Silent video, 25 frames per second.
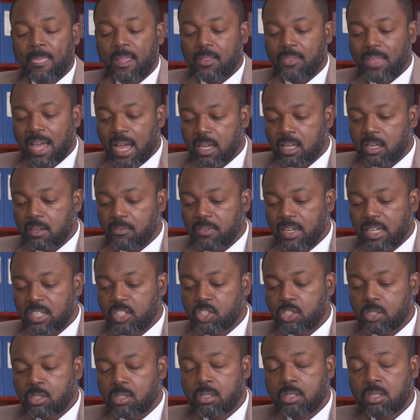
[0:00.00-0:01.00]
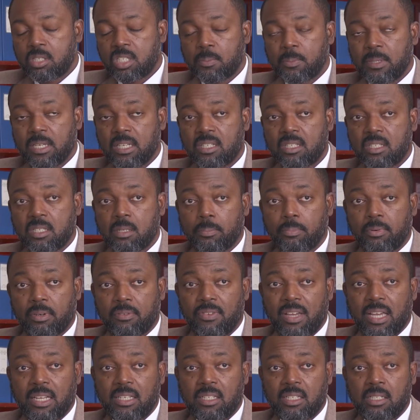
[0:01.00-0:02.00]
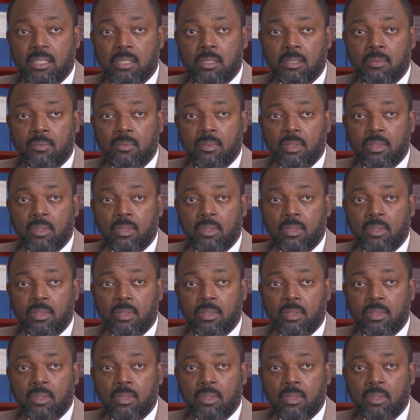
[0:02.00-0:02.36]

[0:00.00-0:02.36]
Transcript: That convention speaks to preventing